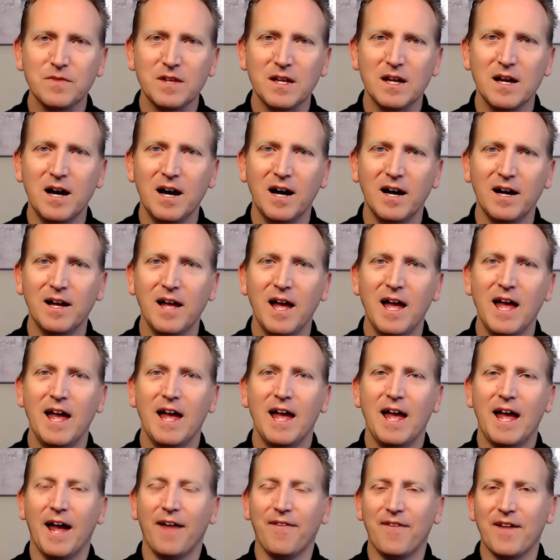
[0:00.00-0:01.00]

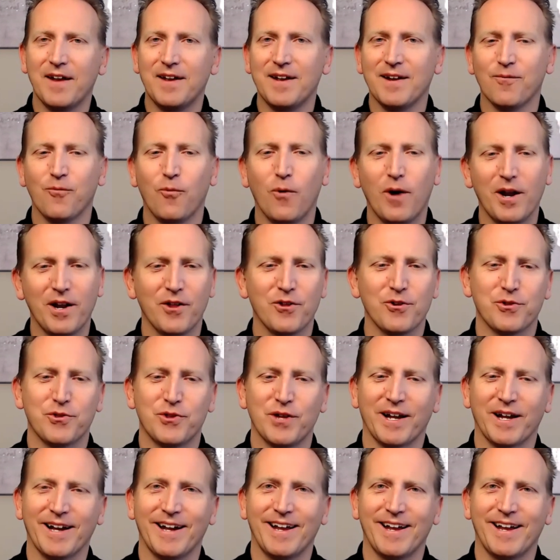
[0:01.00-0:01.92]
And then one other thing,